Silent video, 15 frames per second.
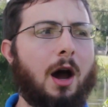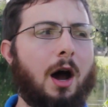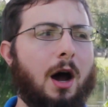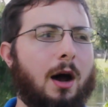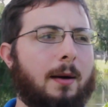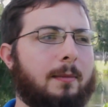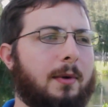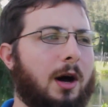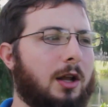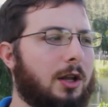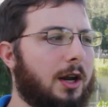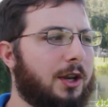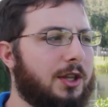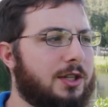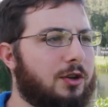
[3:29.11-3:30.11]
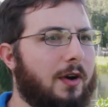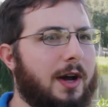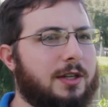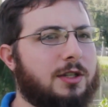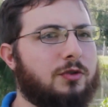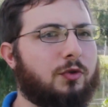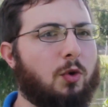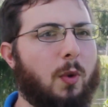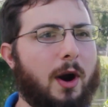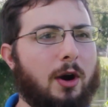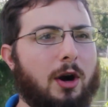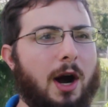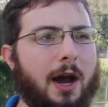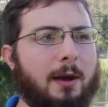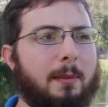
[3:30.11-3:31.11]
A lot of these grasses
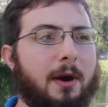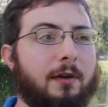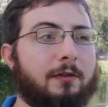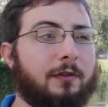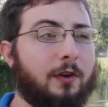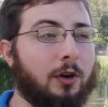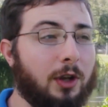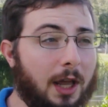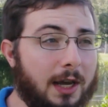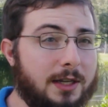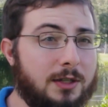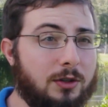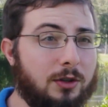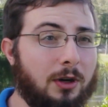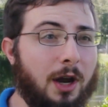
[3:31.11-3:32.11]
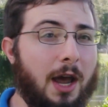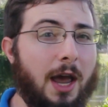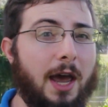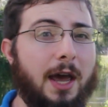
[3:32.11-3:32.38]
require a high amount of fertilizer,